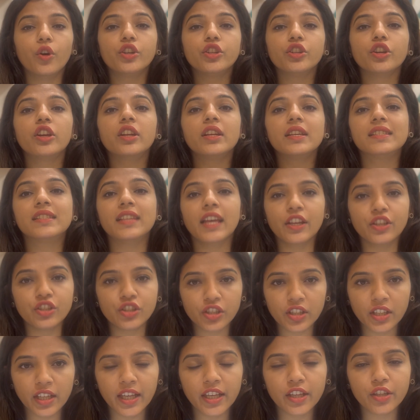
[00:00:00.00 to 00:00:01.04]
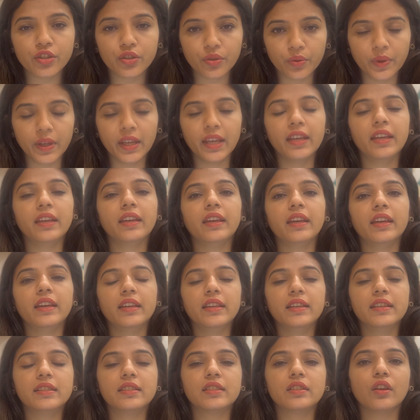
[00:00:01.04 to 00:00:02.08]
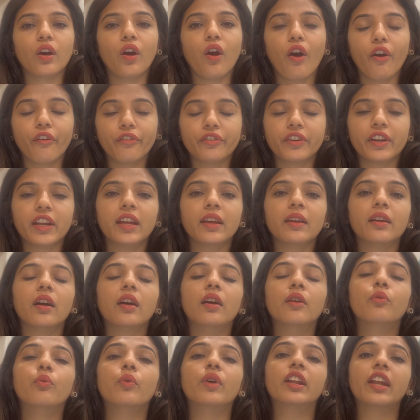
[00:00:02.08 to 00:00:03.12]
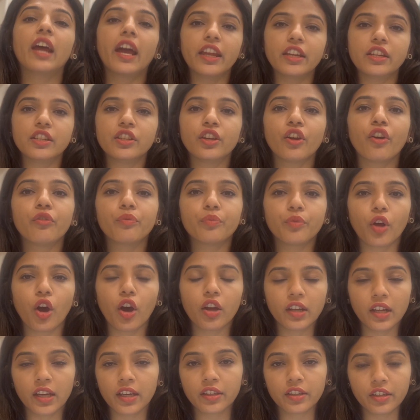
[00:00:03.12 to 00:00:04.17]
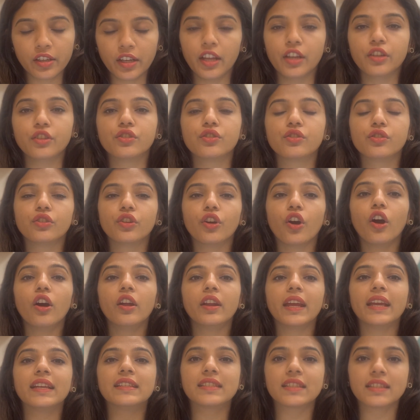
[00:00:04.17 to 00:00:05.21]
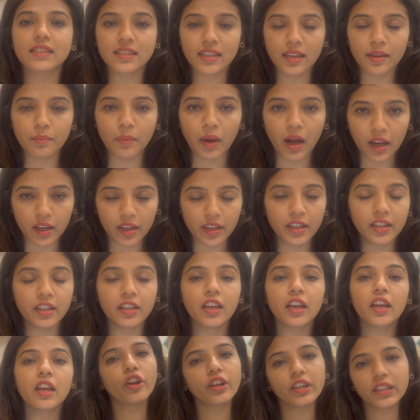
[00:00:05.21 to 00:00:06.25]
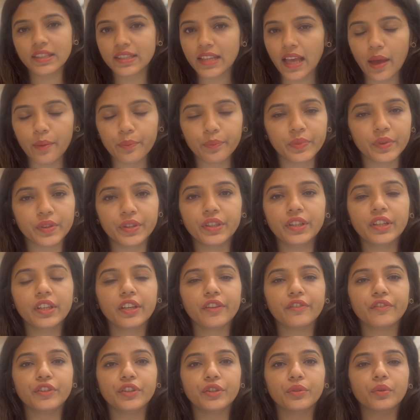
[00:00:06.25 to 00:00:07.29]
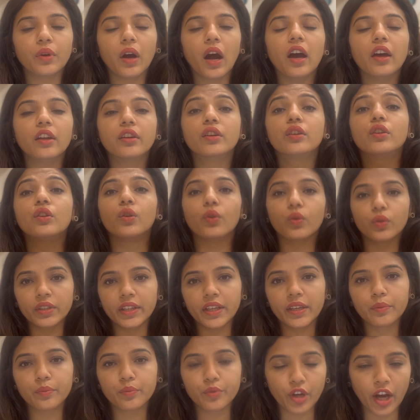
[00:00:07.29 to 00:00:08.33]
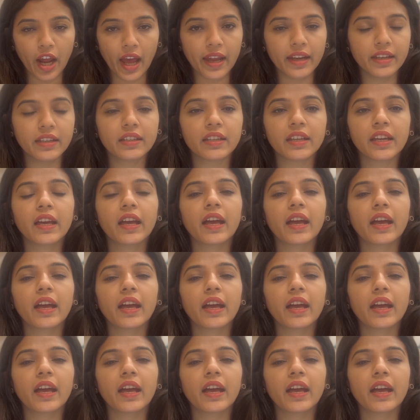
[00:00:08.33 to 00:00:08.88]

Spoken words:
you are essentially doing is offering a variety of product range to your existing market. For example, if you are a clothing brand